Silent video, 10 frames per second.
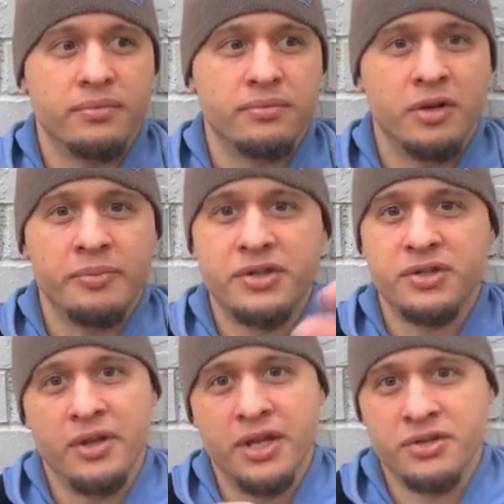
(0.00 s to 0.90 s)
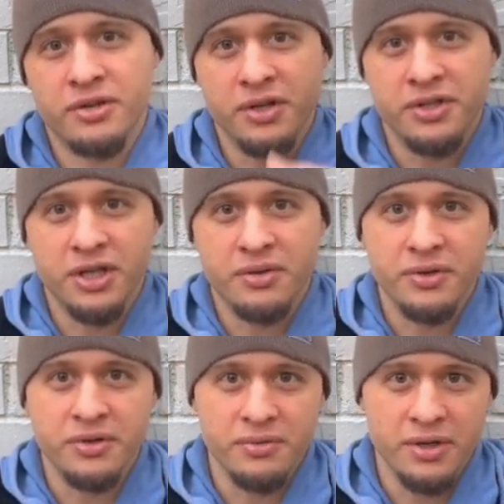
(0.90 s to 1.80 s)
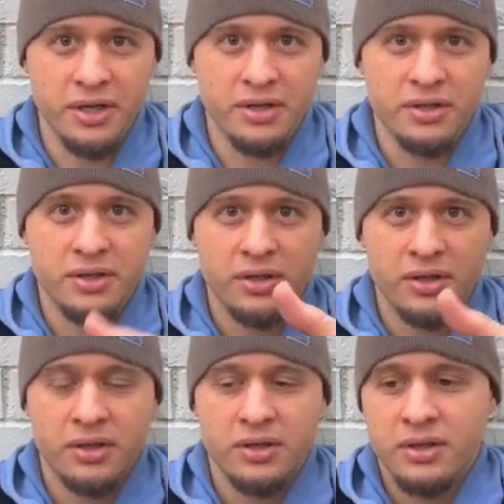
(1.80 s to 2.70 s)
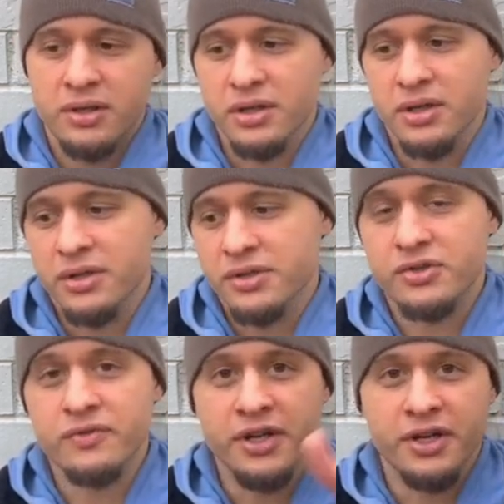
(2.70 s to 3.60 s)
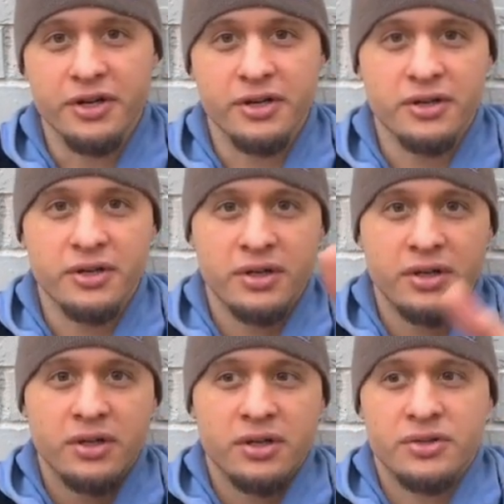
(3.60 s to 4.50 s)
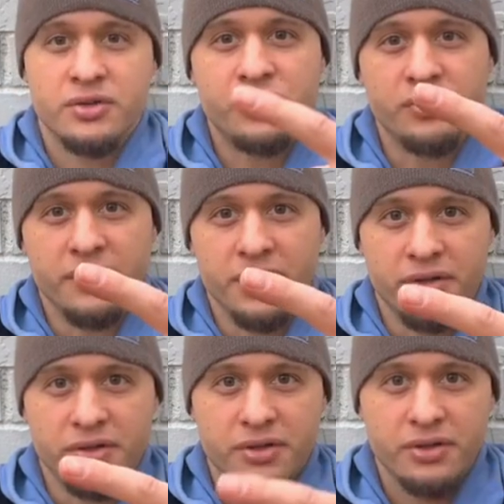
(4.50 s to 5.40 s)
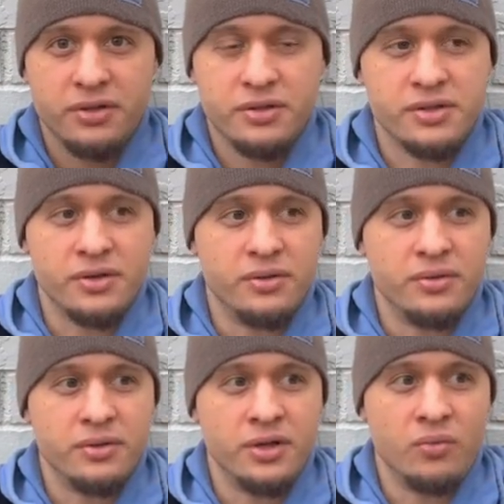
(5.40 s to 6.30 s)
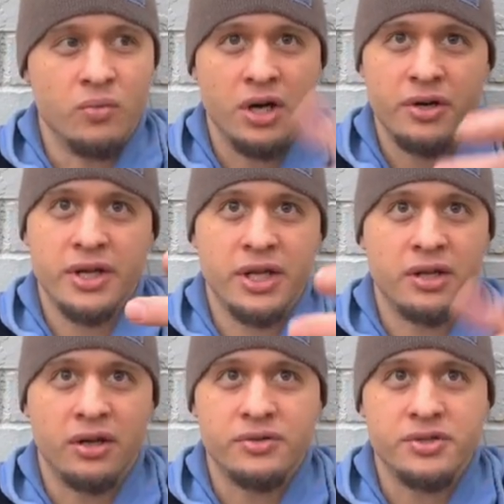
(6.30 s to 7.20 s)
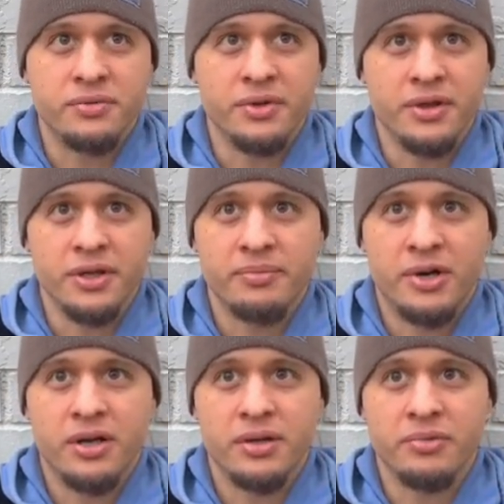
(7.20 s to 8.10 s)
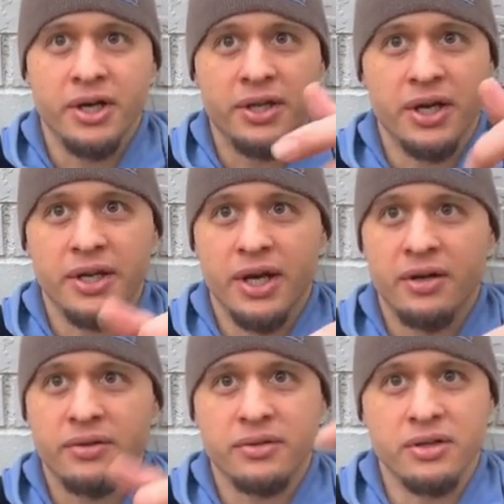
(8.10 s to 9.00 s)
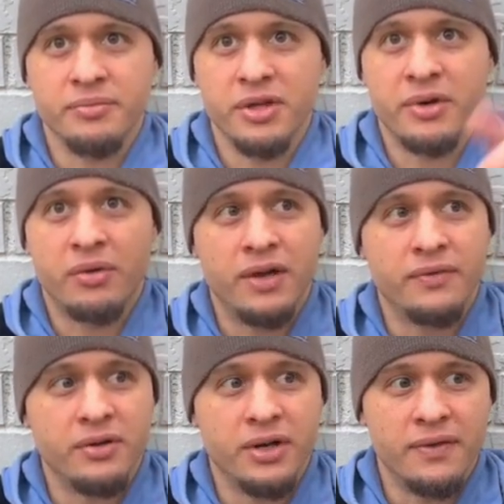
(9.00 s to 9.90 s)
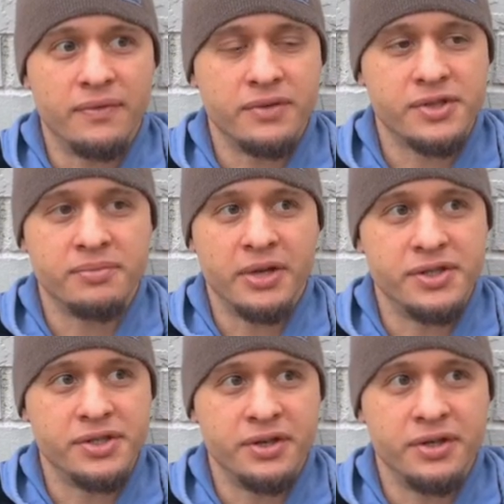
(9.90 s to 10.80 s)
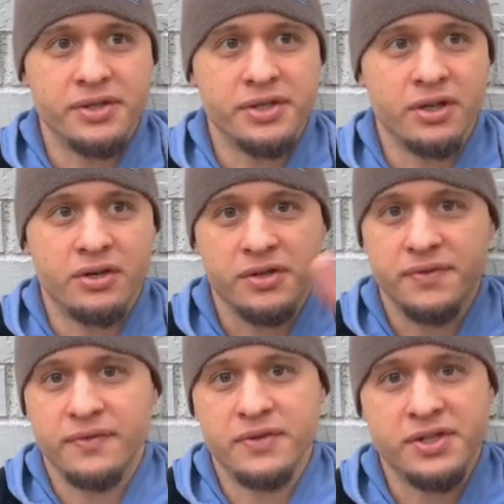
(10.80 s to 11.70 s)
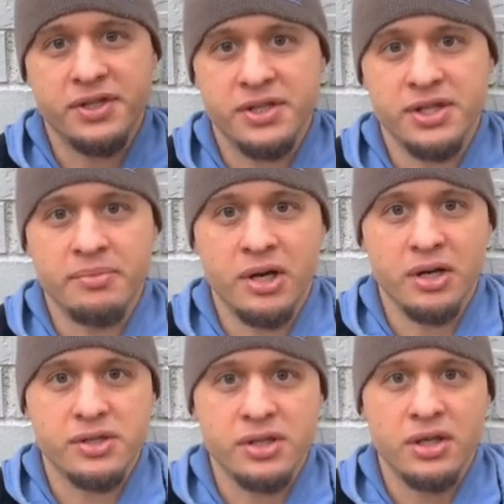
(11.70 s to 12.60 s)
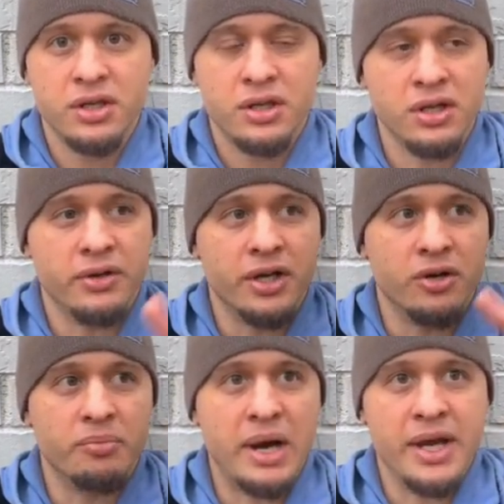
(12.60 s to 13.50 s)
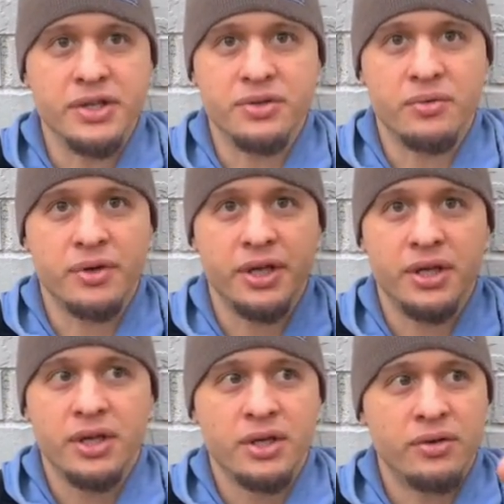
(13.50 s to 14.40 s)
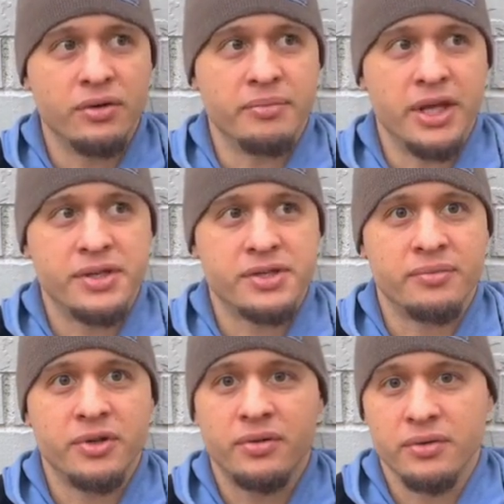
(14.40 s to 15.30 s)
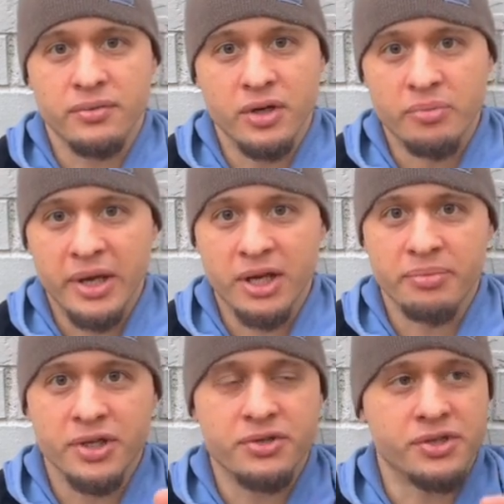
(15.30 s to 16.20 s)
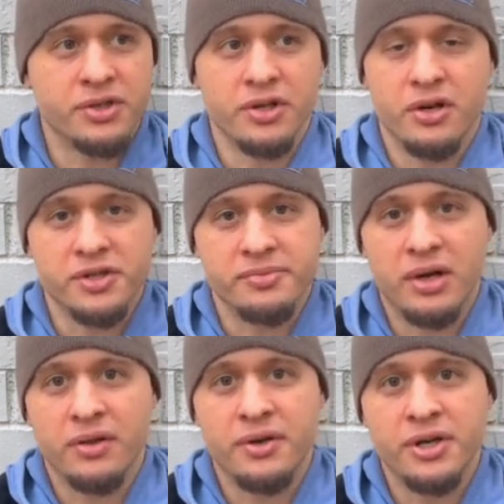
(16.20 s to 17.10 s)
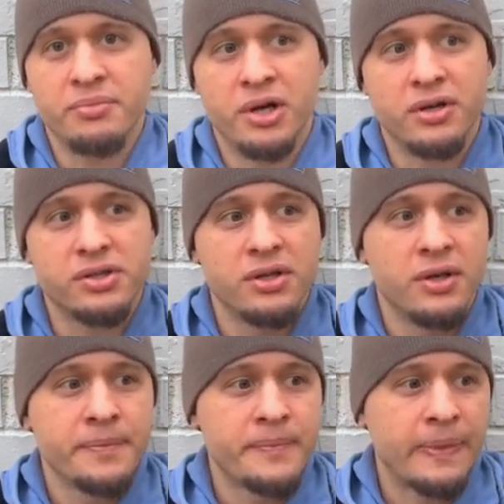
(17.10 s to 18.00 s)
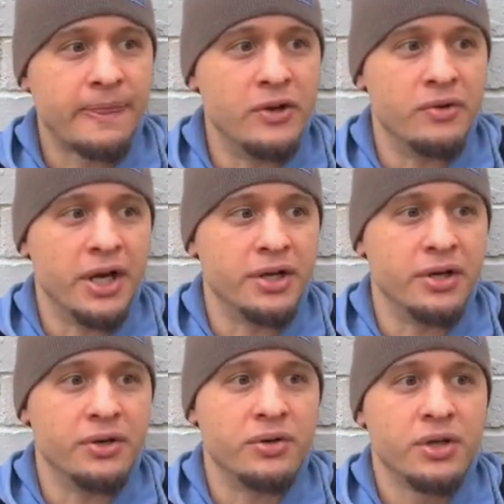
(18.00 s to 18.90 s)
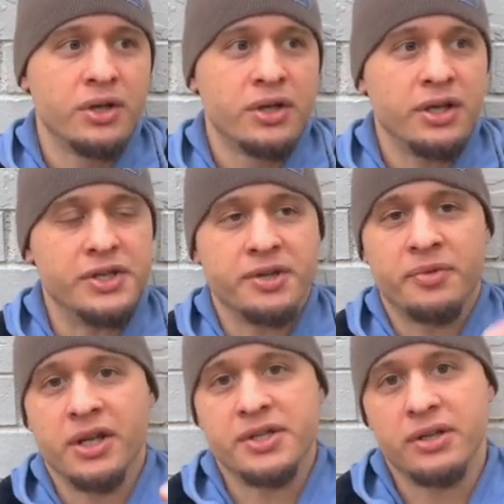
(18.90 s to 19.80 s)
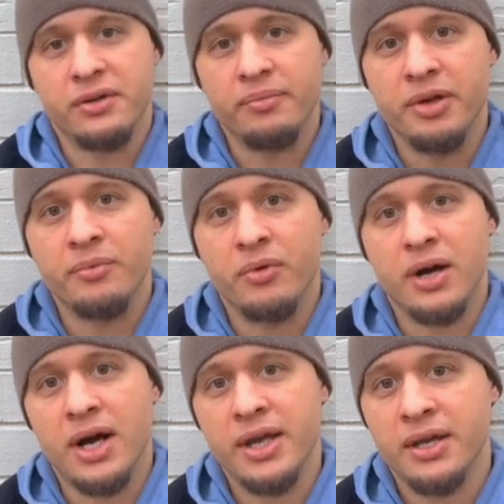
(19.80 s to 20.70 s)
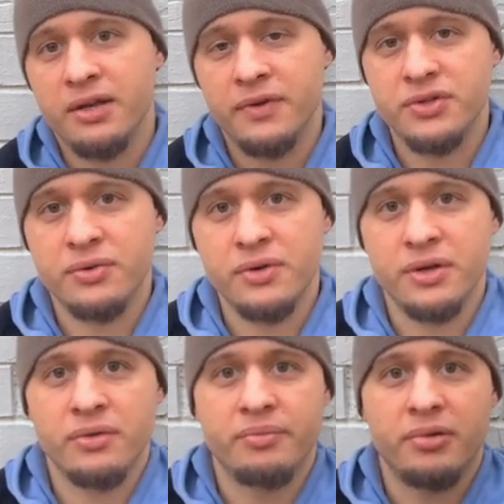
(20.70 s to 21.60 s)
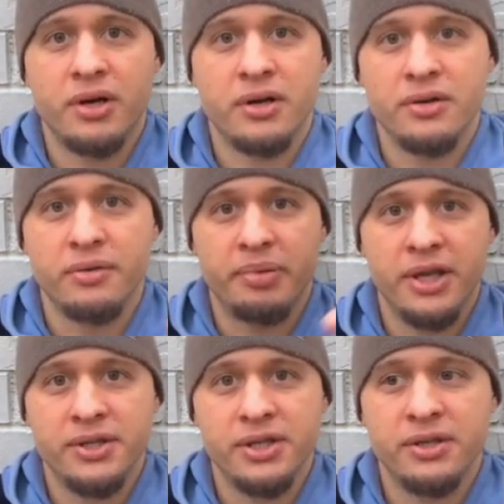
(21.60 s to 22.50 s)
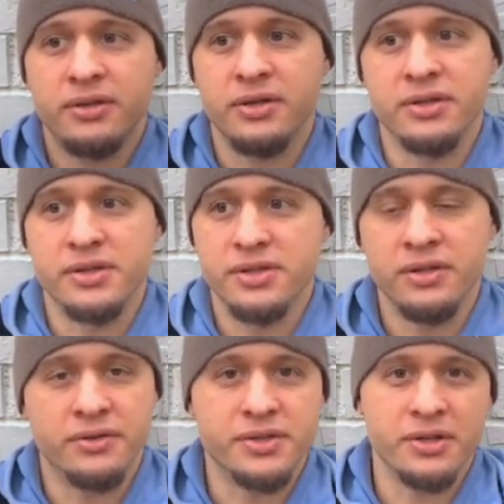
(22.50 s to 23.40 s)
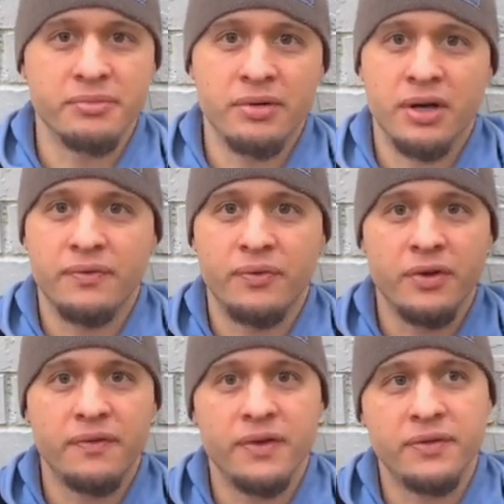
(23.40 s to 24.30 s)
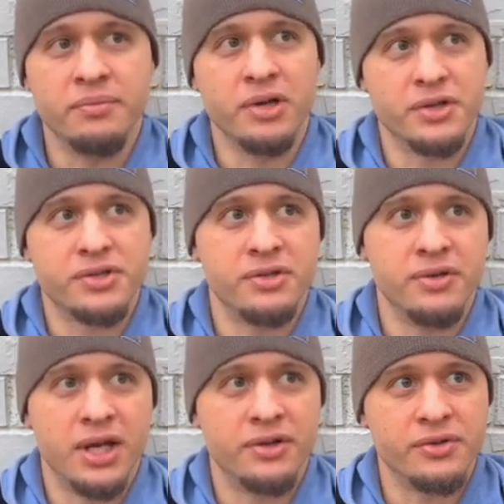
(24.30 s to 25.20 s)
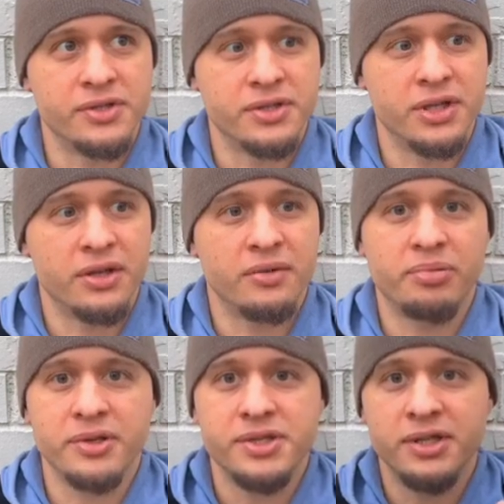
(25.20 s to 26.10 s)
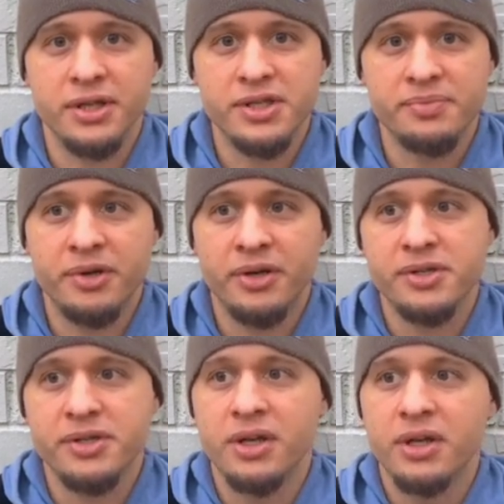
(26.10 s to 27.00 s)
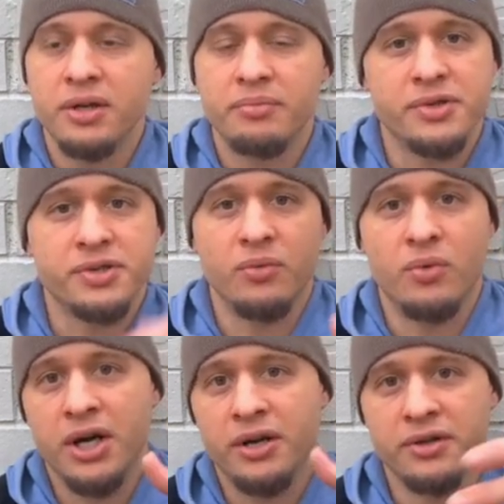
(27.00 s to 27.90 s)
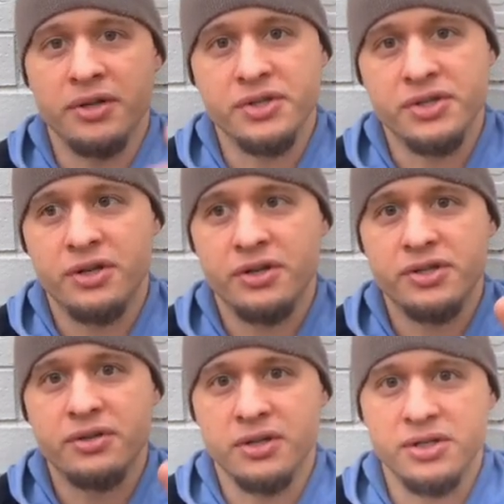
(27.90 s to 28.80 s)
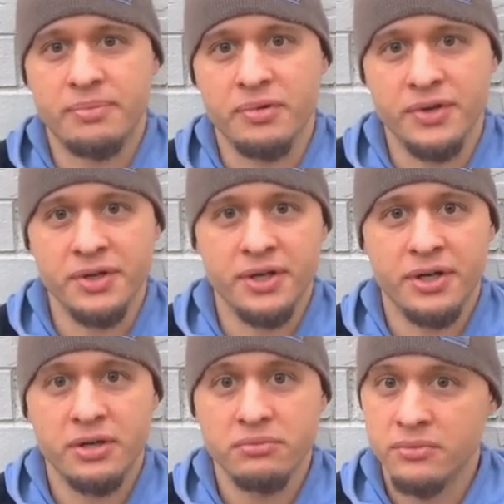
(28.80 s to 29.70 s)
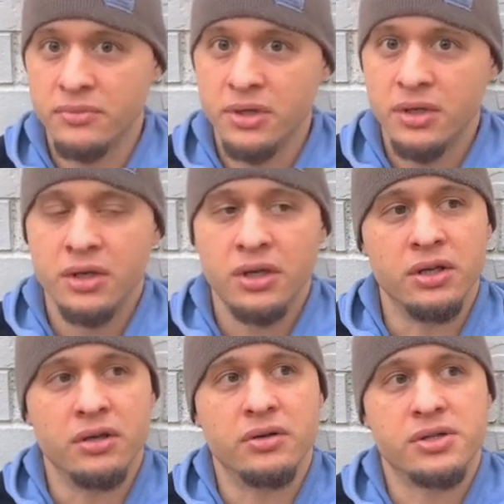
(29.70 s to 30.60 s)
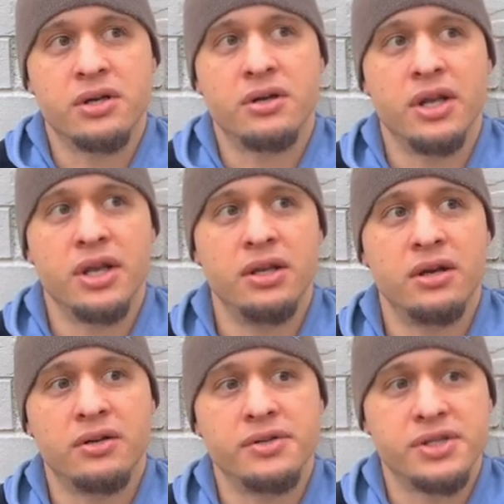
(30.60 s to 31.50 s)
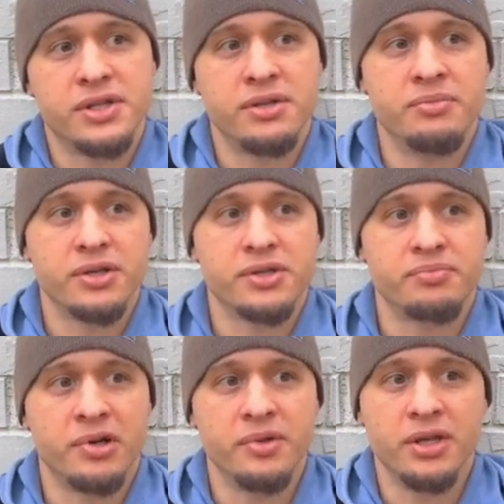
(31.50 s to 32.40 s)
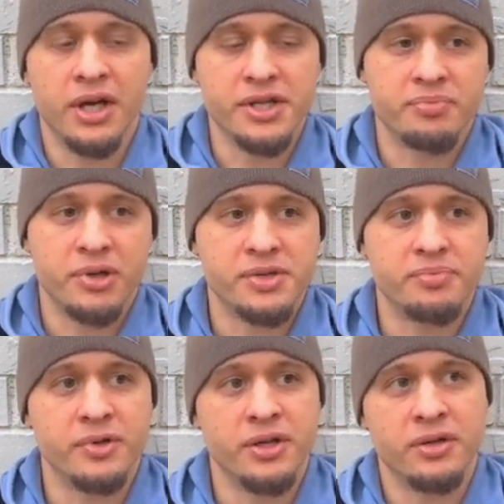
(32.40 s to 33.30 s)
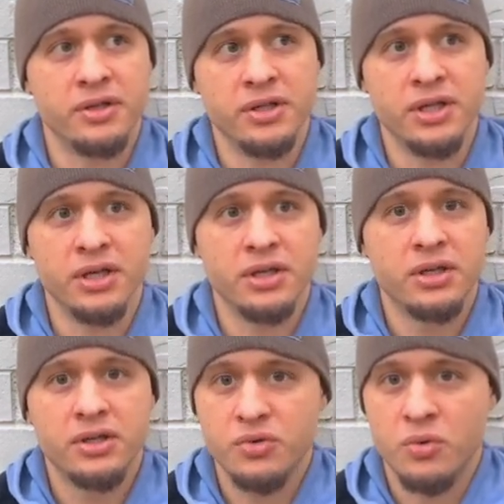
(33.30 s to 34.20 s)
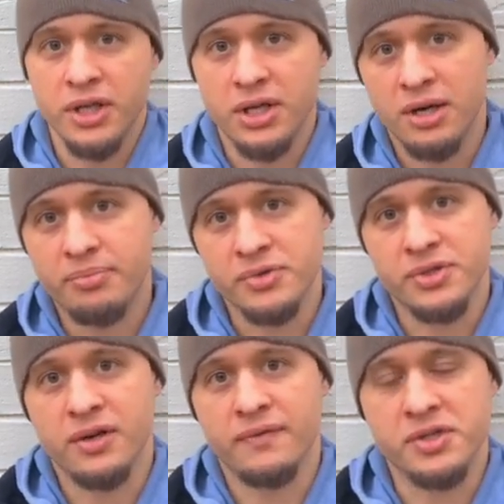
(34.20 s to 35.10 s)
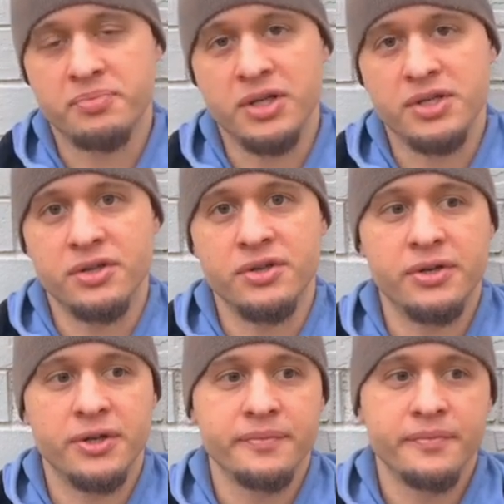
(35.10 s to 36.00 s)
memento that you're able to take with you, right? Uh, souvenir, two souvenirs. So, you know, $180, you really think about it, break that down. You know, me and my wife go to have some nice dinner. It's going to cost 50, 60 bucks. You know, I go buy a toy or make something or go paint a picture. It's going to cost about 30 bucks. You know, I go get something that's a little bit more high end of a toy or product or painting, then it's, you know, it's going to be around 40, 50 bucks. So you add those together plus the experience, plus the wine or the desserts on top of the dinner. You know, it's 180, 160 bucks is probably a nice price point. And you get 20 couples, you have the space to do it.